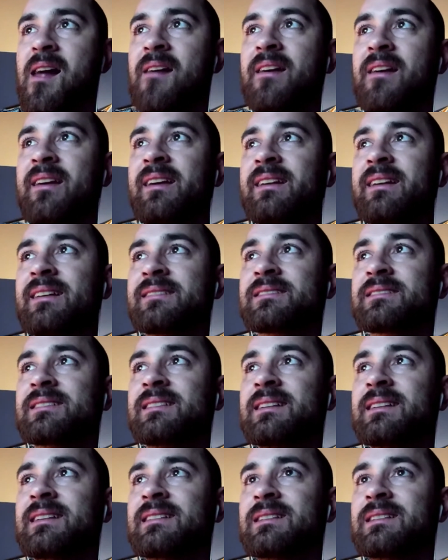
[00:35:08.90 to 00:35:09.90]
he
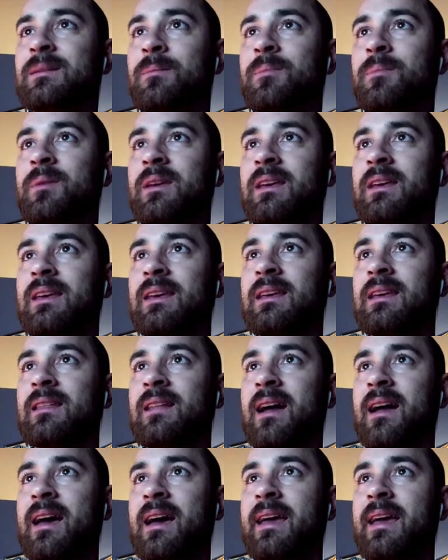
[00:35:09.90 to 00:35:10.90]
doesn't need to
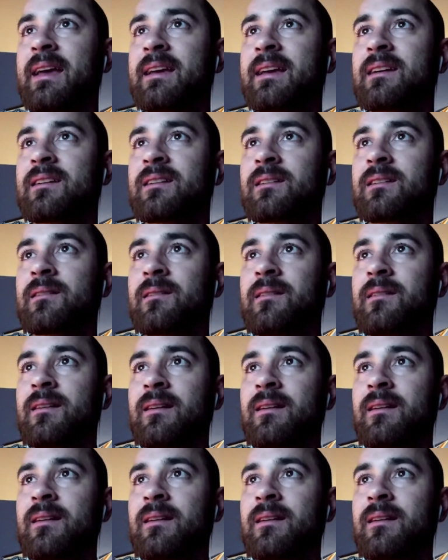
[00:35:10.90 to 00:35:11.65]
be like